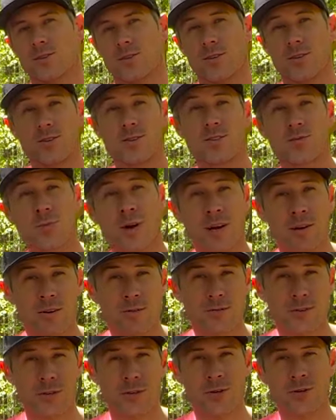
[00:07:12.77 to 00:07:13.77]
So this is my
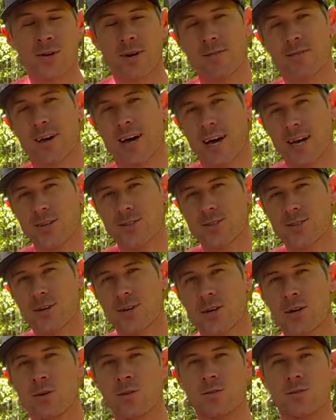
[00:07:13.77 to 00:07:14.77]
review of the
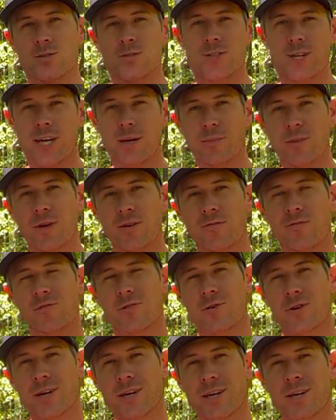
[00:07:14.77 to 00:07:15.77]
Iceco
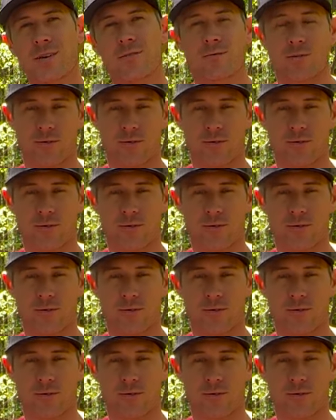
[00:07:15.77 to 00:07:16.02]
JP40